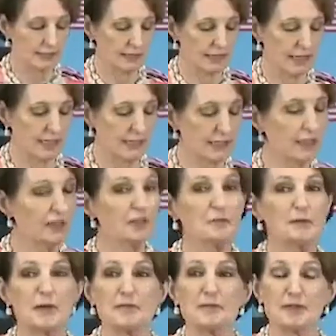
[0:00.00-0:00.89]
another
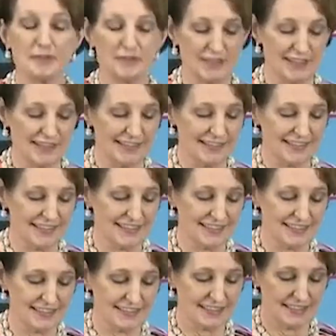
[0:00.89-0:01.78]
member of the
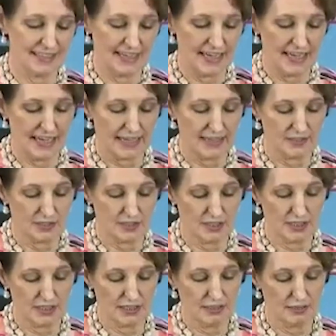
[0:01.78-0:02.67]
audience, and
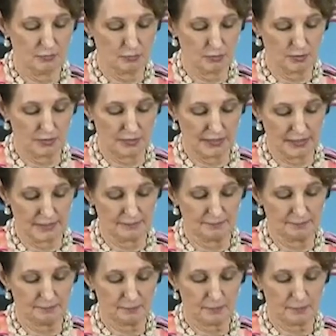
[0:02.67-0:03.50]
she wrote in,